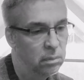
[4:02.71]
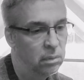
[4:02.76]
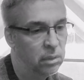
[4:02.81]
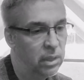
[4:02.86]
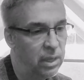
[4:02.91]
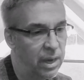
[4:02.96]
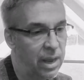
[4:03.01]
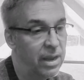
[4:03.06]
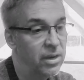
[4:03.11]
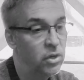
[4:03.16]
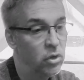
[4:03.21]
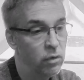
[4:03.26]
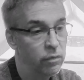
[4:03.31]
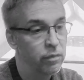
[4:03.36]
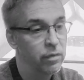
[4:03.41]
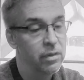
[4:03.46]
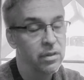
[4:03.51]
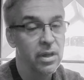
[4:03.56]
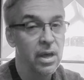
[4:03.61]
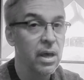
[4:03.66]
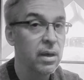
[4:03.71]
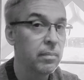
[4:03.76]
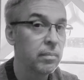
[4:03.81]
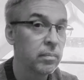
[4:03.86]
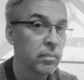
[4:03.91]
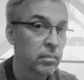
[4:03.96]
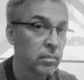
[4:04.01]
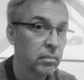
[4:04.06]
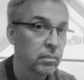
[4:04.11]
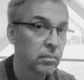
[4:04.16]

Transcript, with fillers: Can I do for them